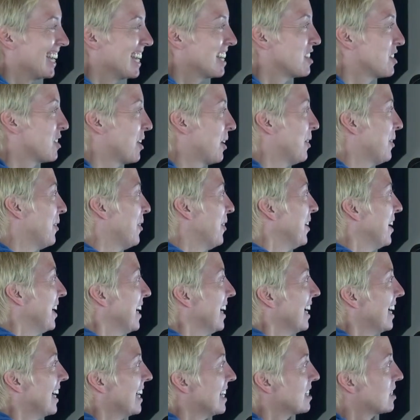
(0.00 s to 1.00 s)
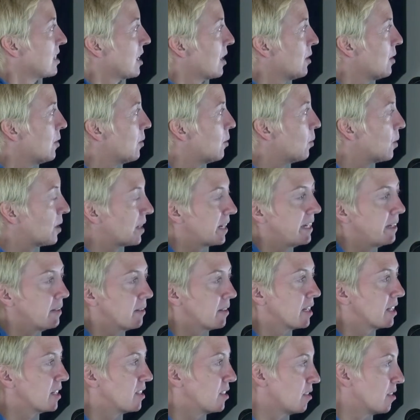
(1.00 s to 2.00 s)
So we're here
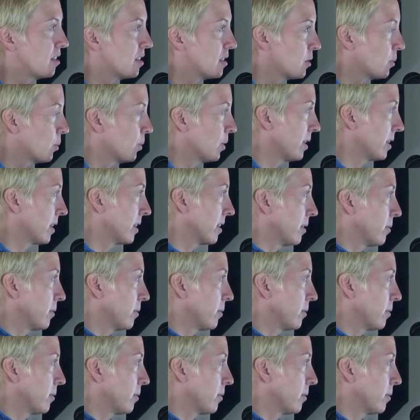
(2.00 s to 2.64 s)
to do this work